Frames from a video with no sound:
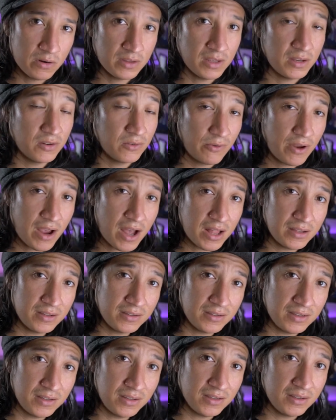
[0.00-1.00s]
In
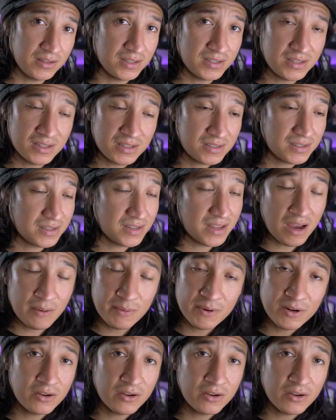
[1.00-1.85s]
reality, this is never